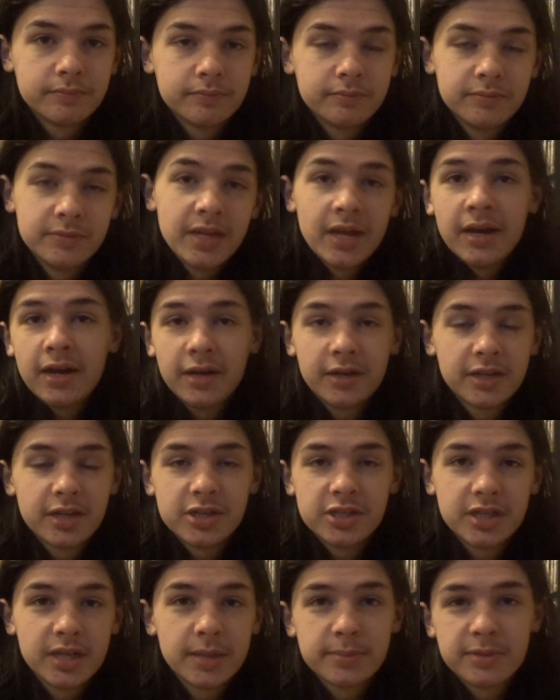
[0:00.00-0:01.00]
Yeah,
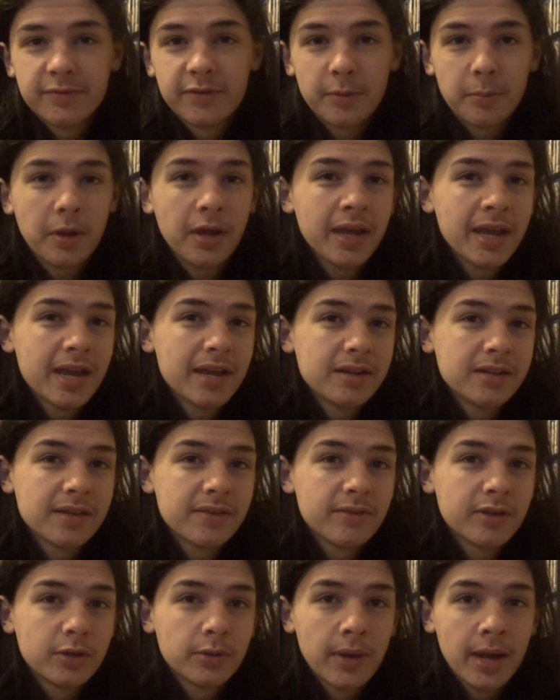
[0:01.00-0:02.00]
Uncut Gems, if I probably had to
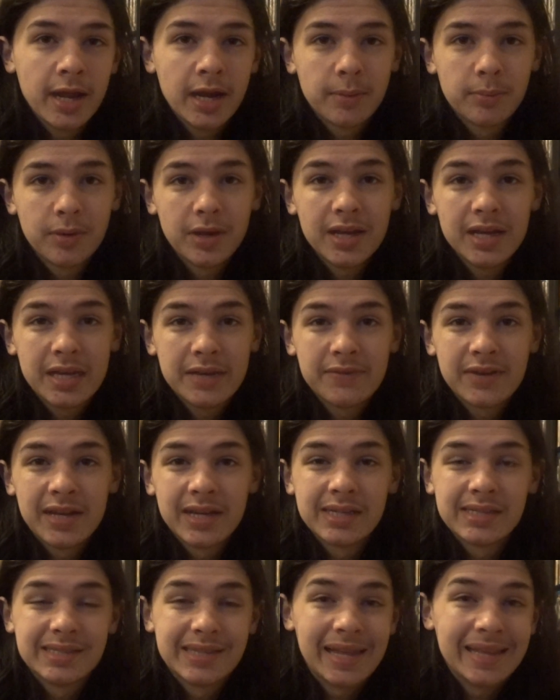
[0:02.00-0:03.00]
give it a grade, I'd probably give it
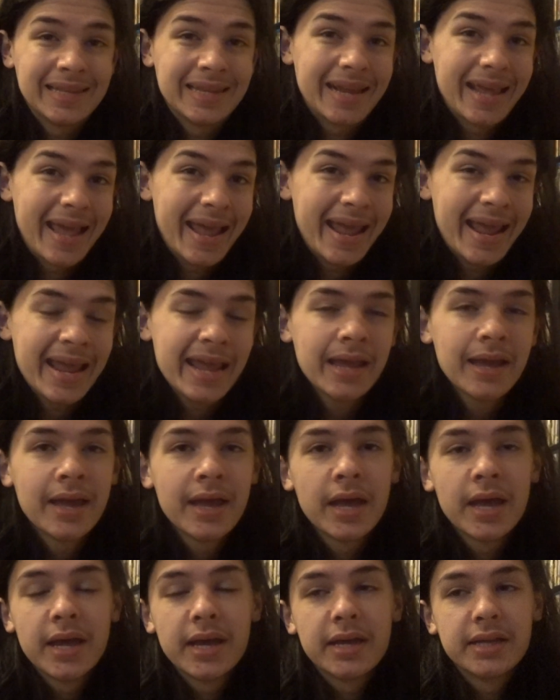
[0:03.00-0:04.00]
a solid A.
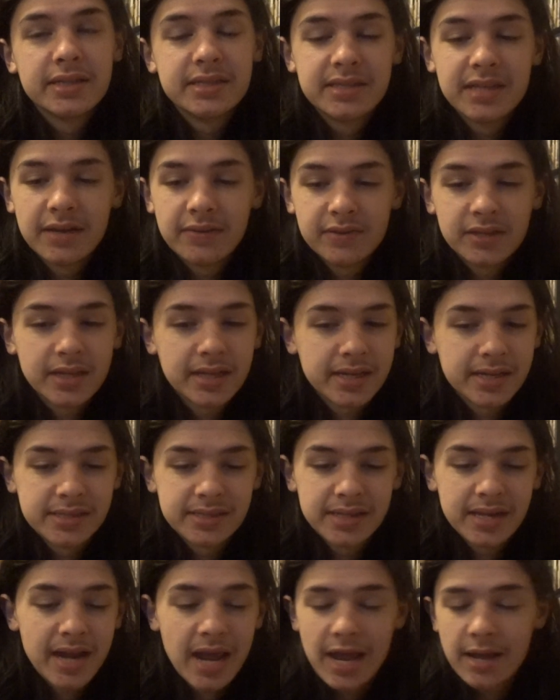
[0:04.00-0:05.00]
It's definitely, like I
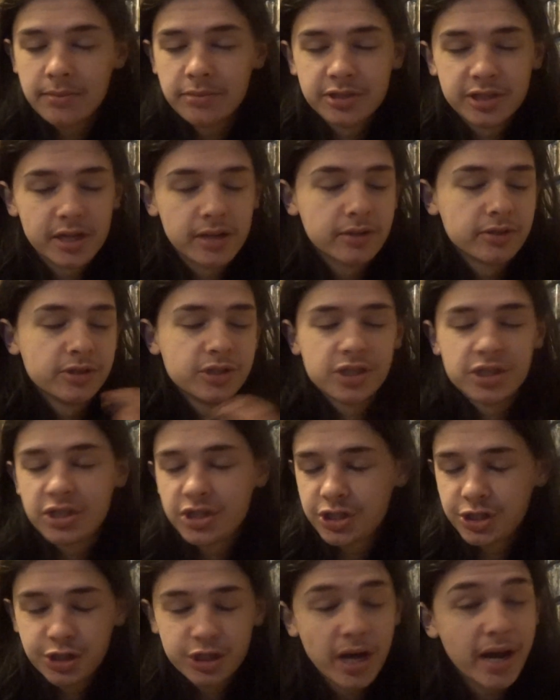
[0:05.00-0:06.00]
said, Adam Sandler just
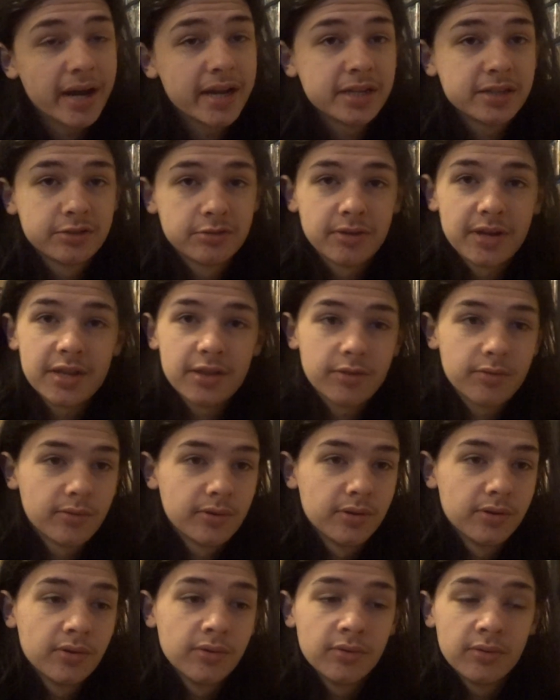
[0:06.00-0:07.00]
shines right
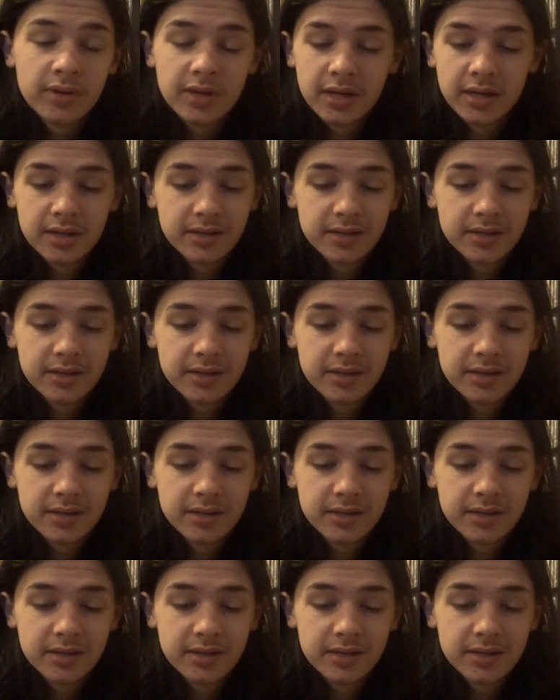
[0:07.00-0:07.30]
through.